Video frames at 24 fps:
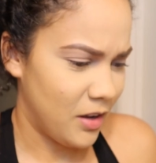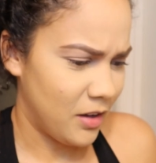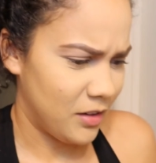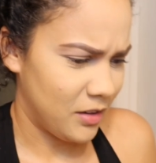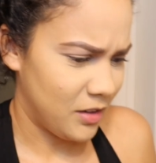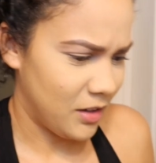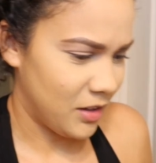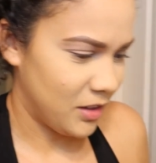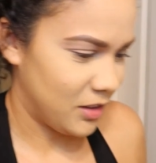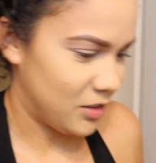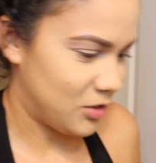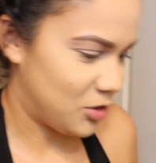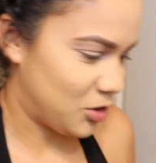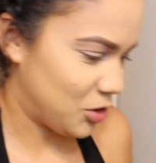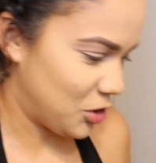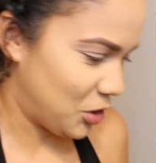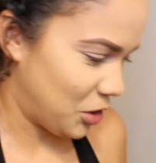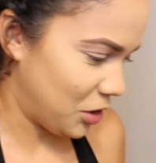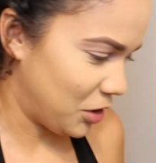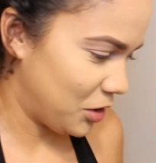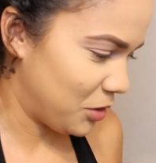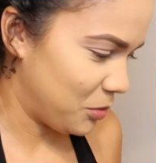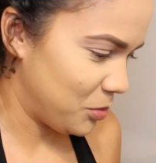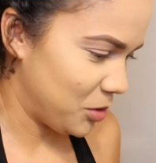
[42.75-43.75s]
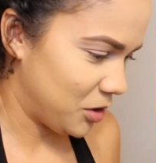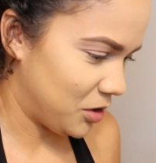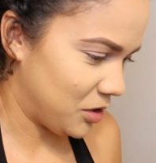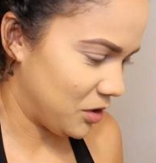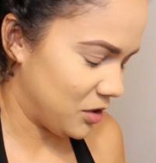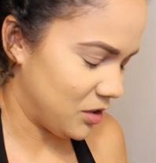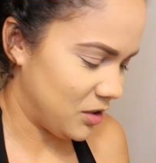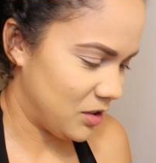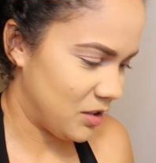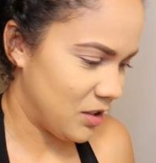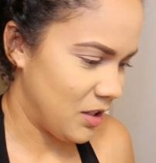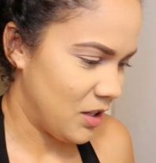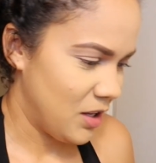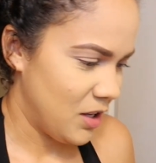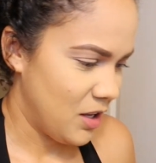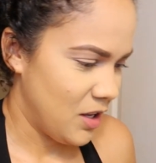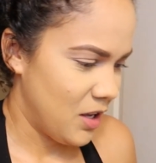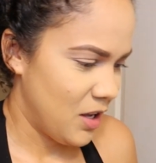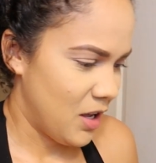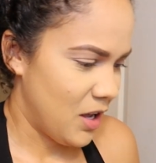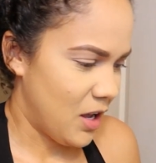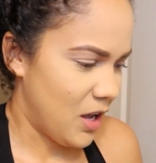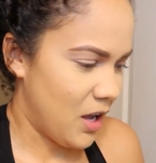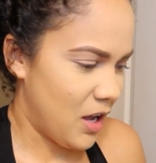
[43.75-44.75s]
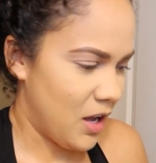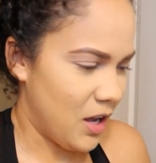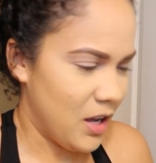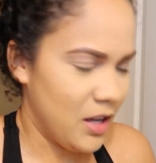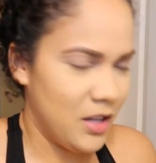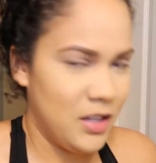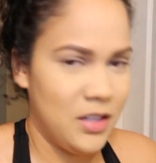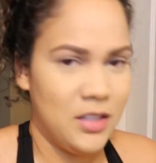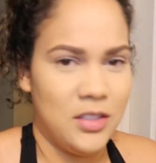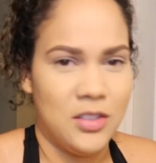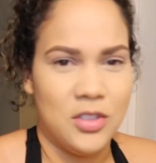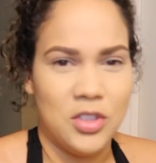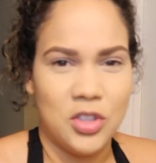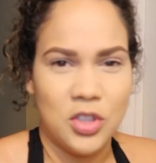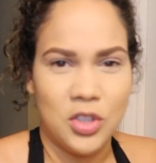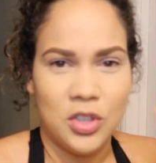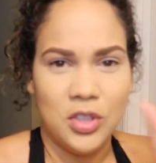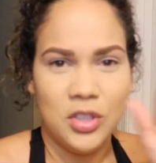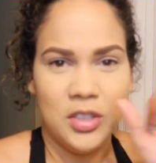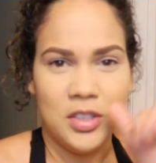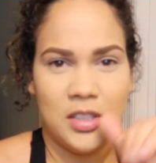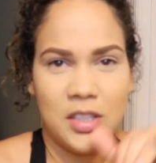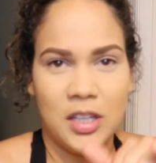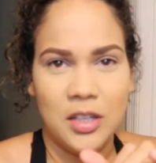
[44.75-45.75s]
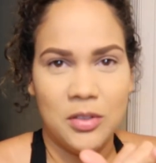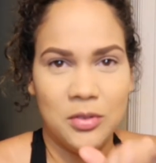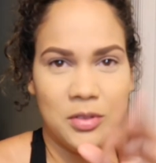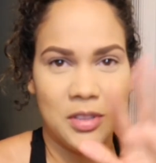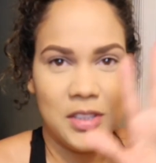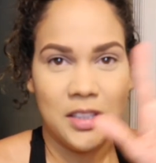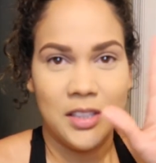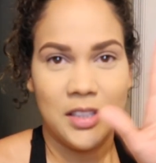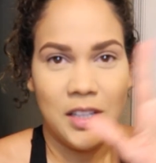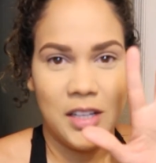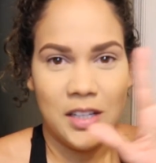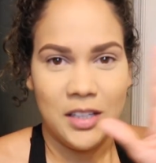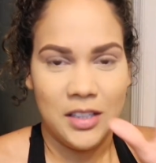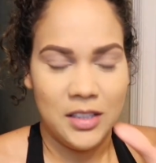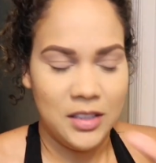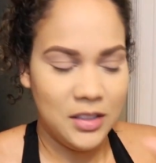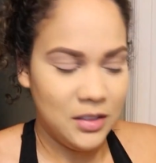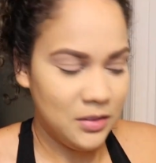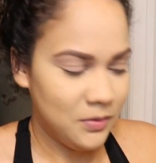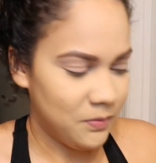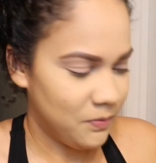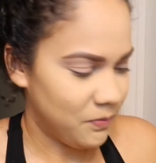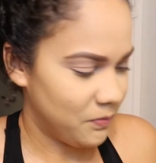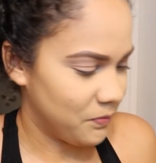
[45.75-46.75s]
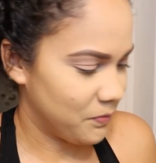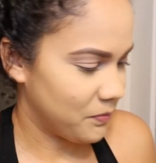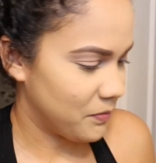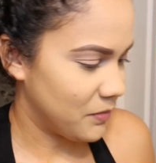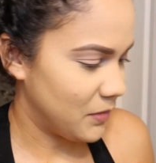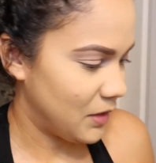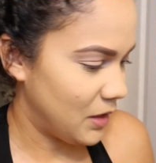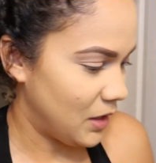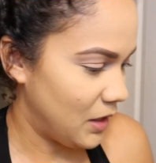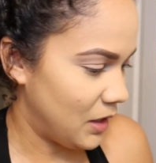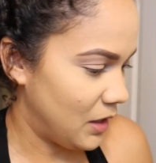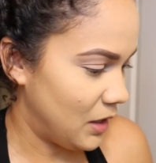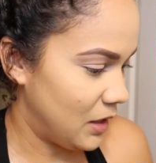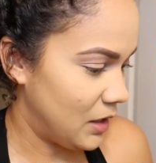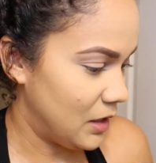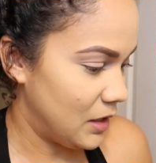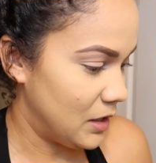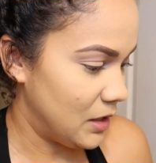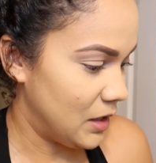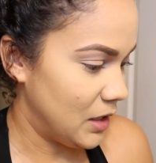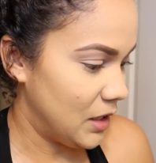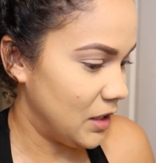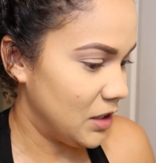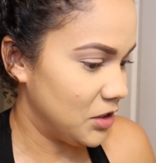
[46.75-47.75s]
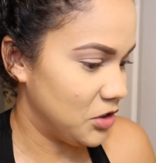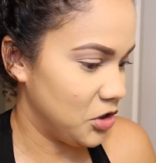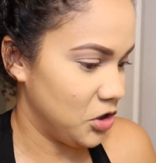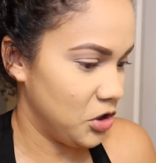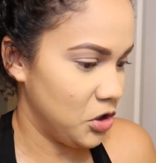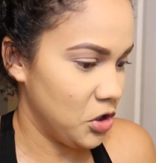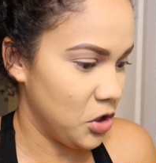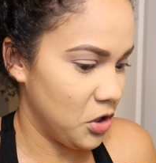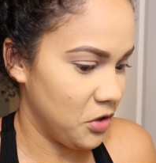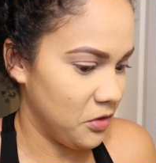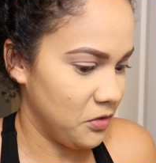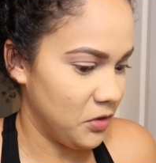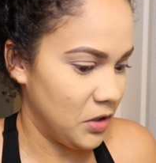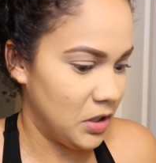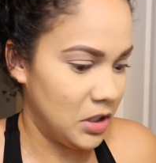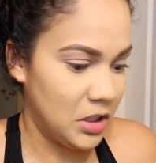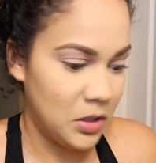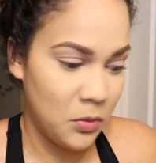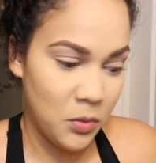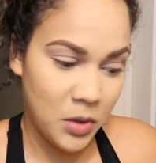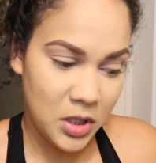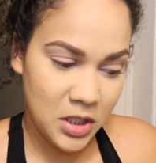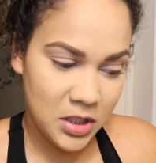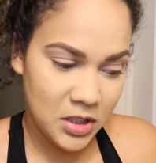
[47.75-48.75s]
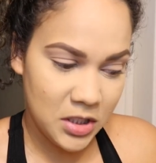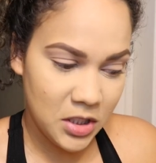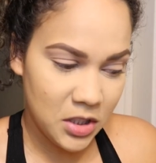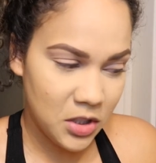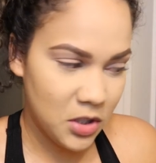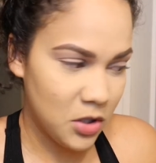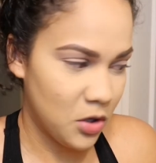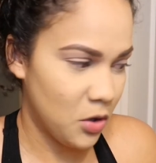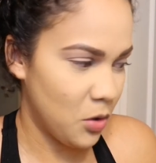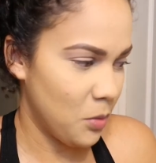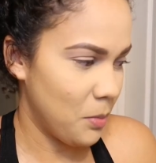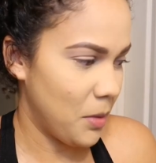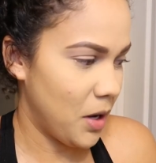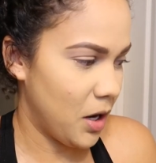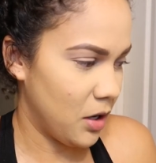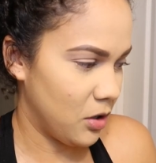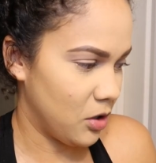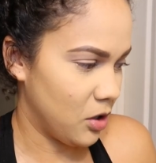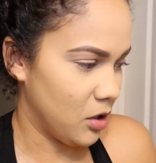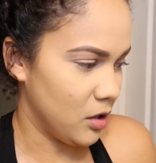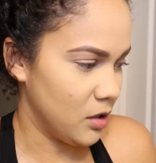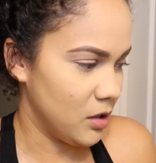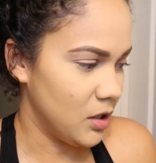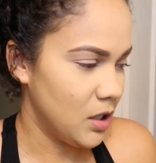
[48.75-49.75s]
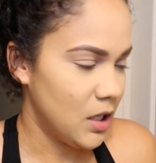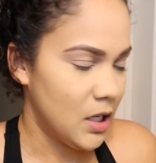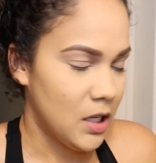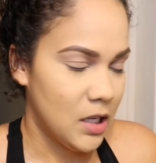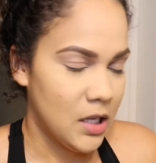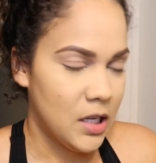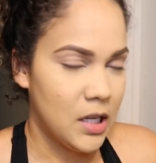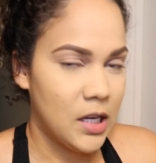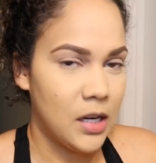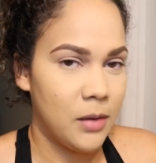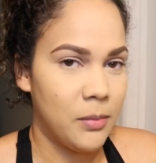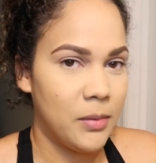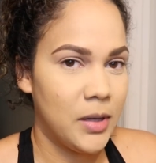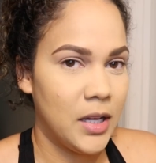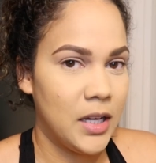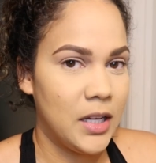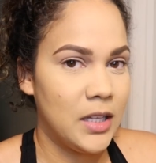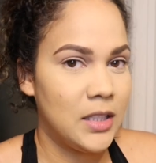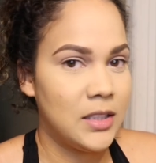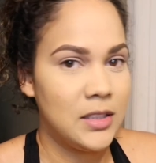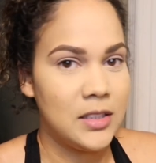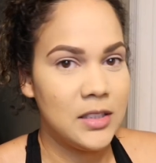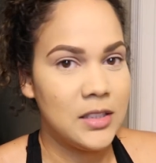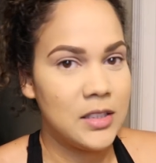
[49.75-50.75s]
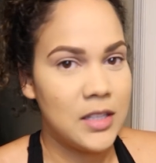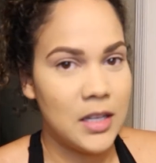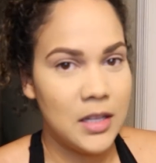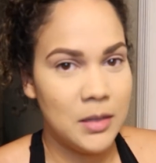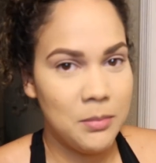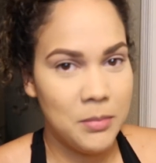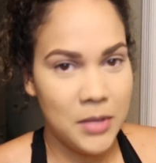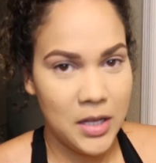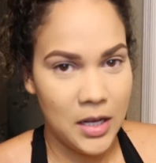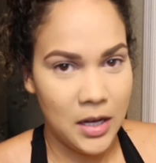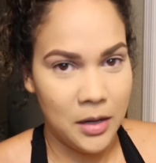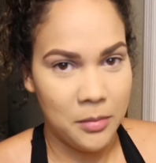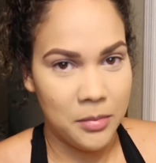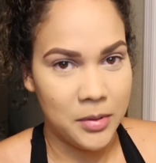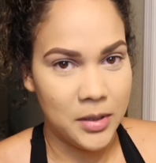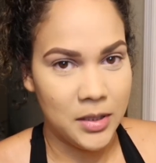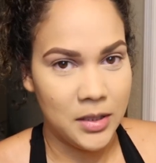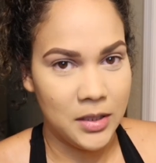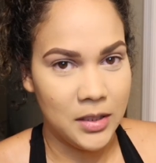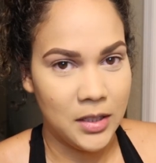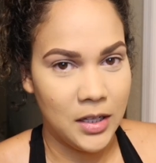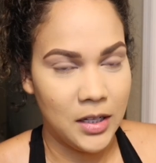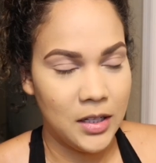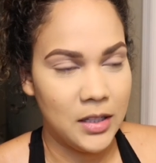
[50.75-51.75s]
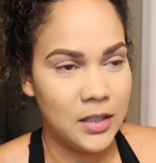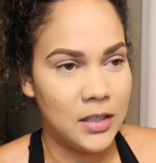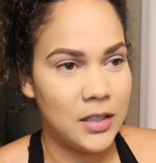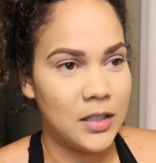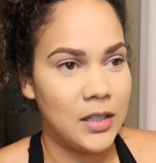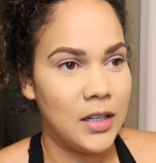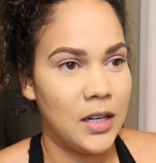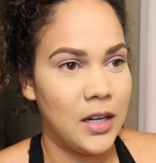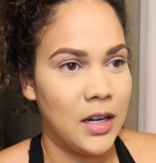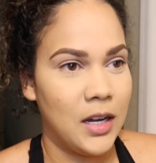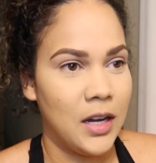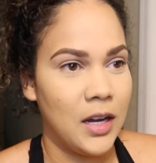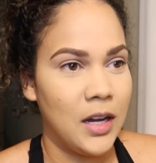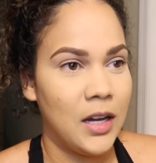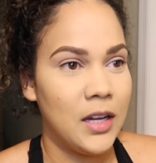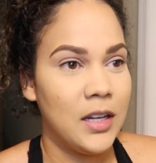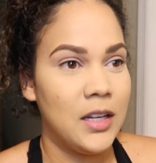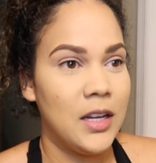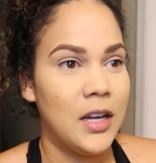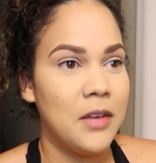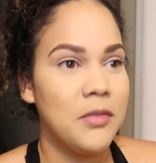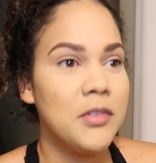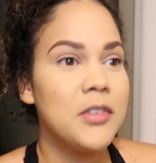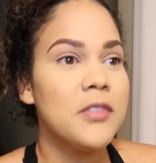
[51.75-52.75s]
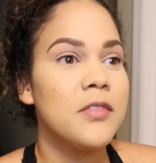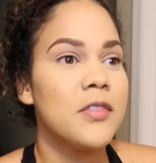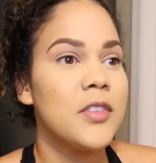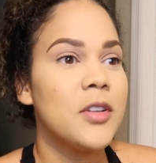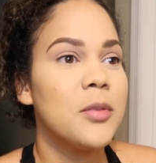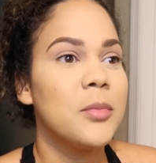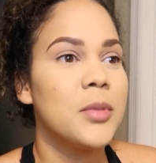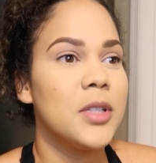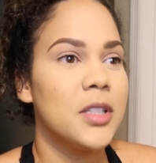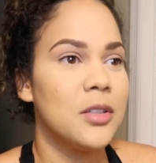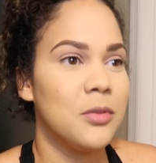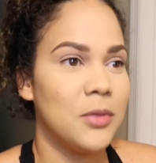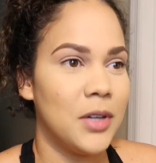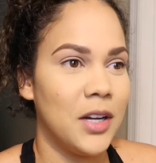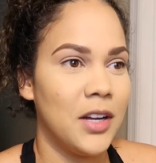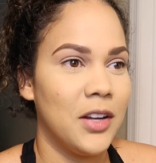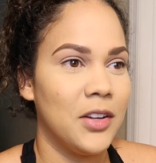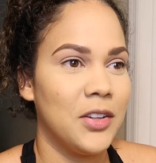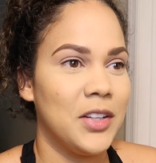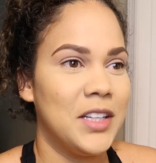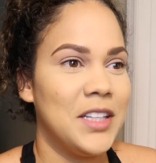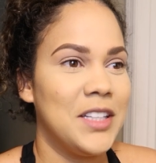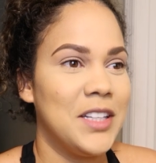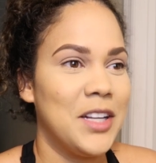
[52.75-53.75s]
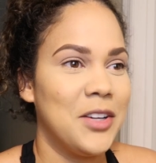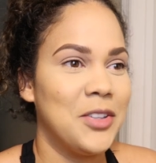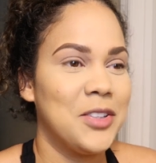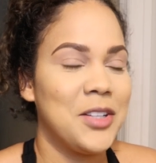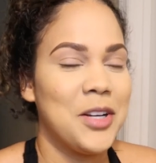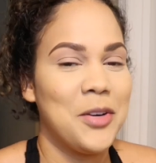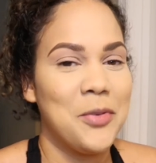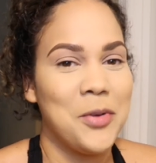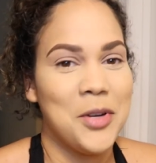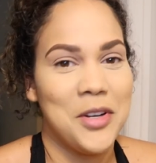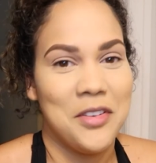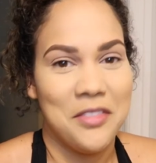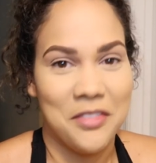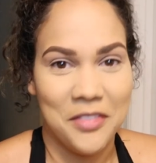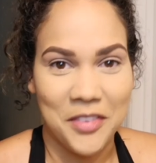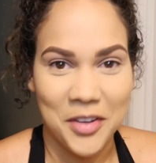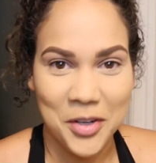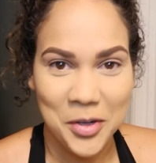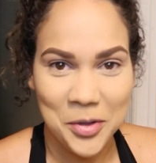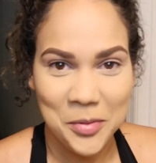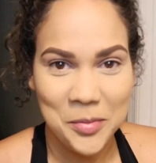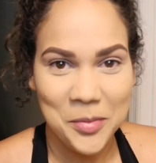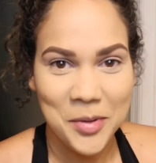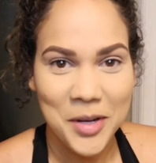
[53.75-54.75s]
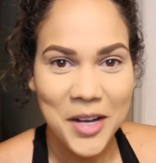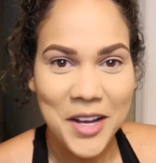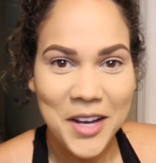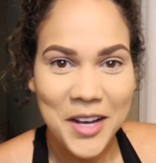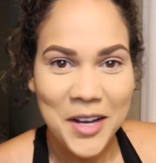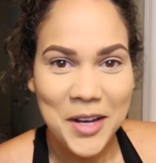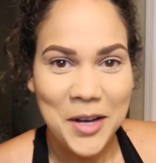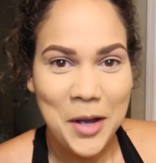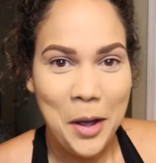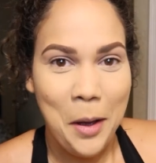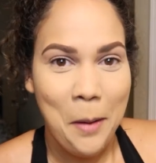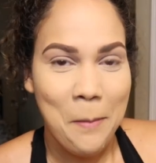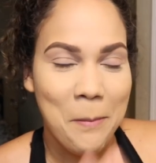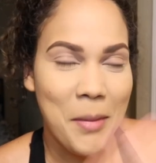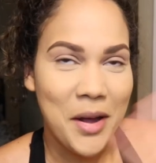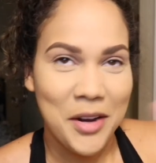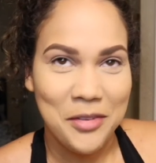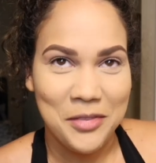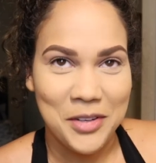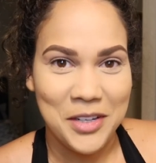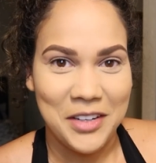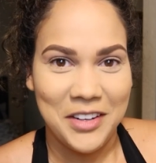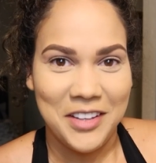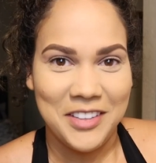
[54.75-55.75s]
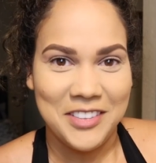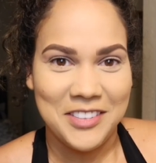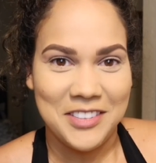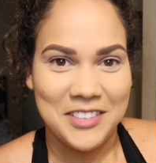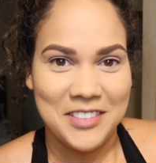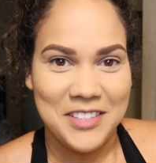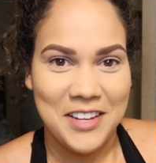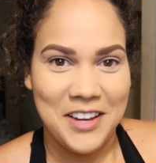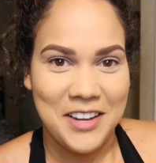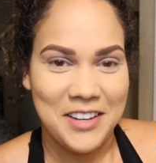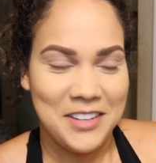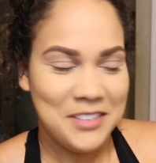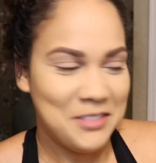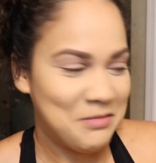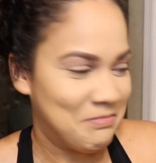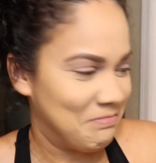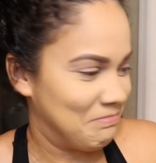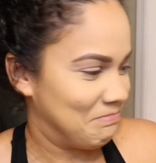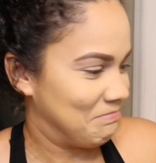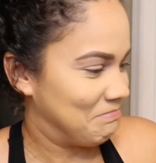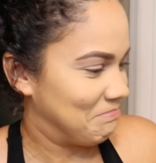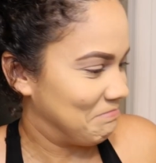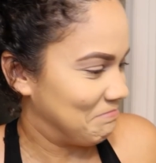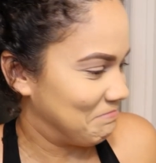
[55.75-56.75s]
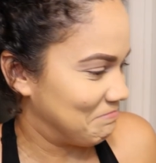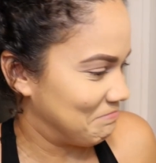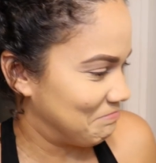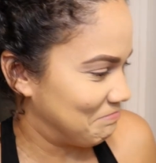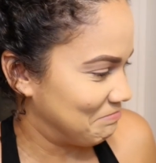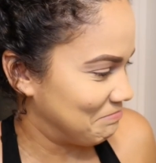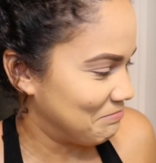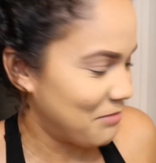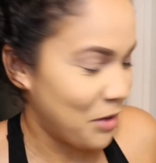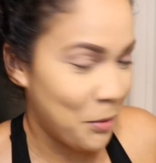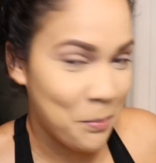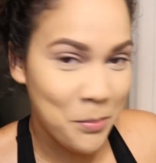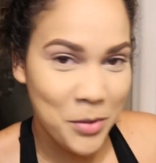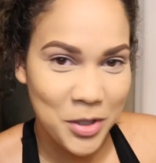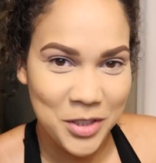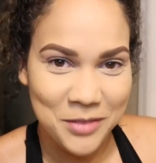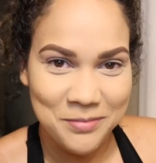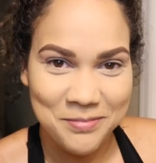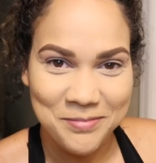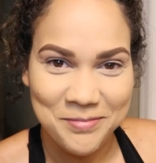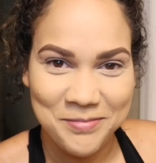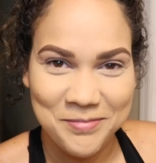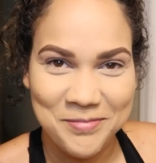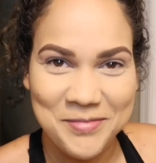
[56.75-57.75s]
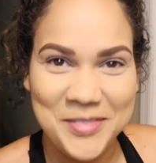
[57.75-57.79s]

I got scared because I turned down the lighting and it turned off, and it wanted to turn it back on, and I'm like, this can be happening. Like, I haven't filmed in a while, and now that I want to film, my red light is dying. But